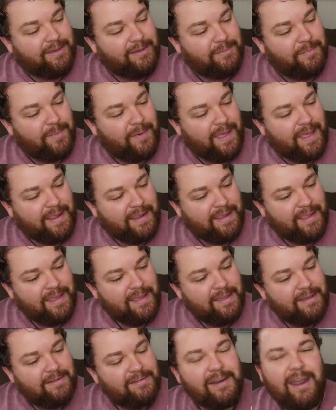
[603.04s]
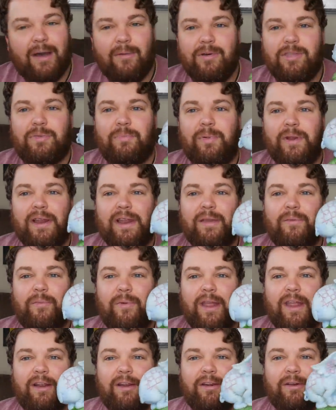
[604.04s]
good way, not with really
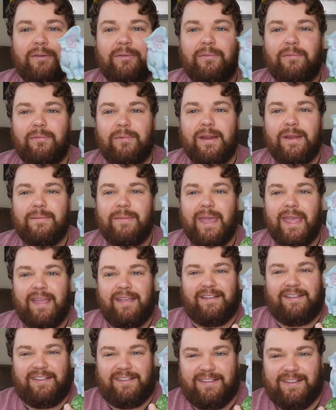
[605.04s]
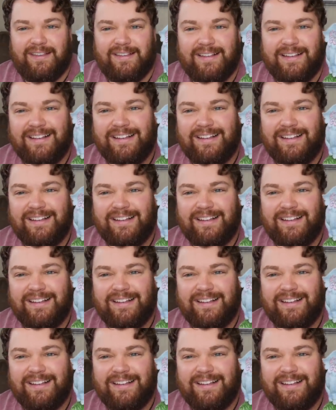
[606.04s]
weird remakes.